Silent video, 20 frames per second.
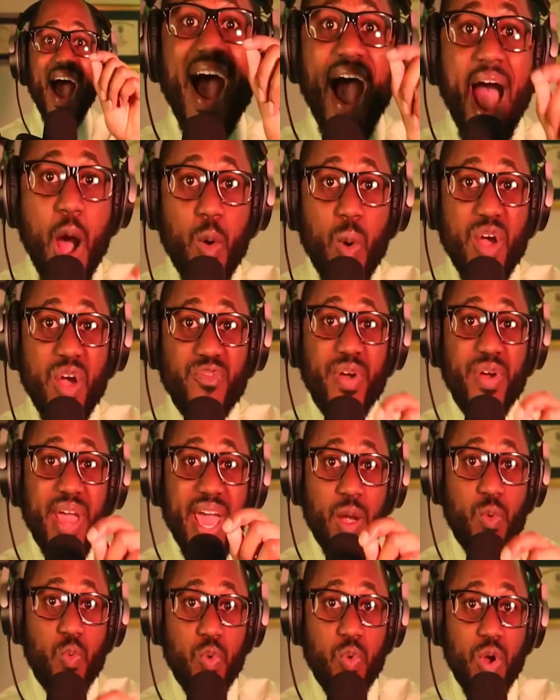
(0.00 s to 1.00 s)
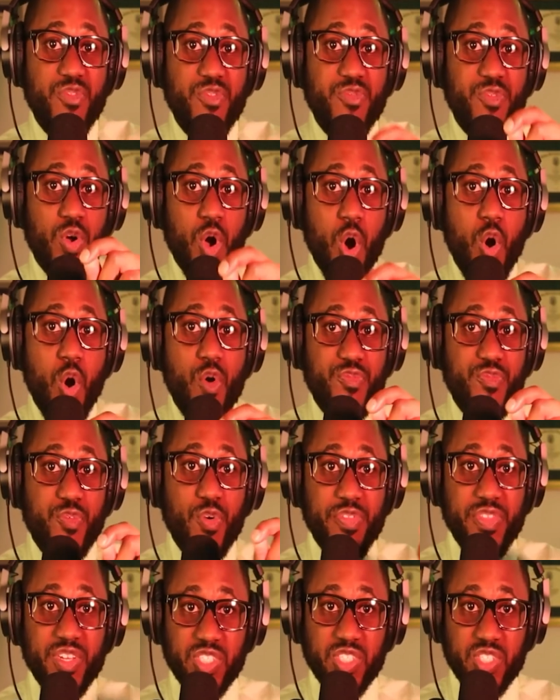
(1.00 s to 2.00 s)
However, a rough go
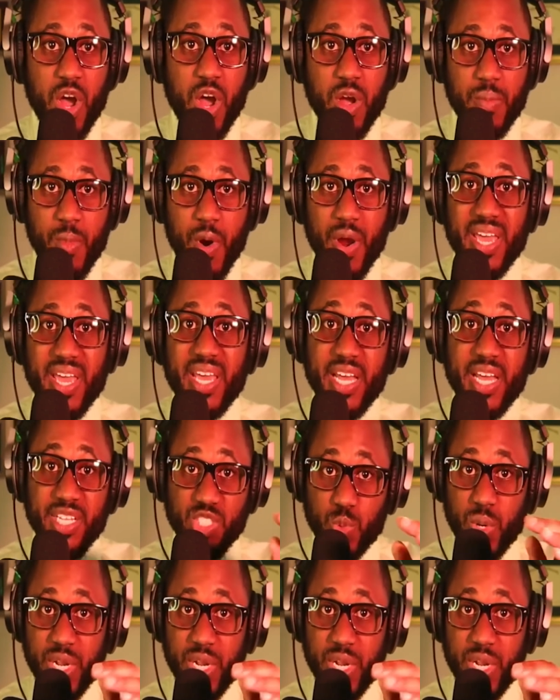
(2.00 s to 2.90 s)
for the stock market in twenty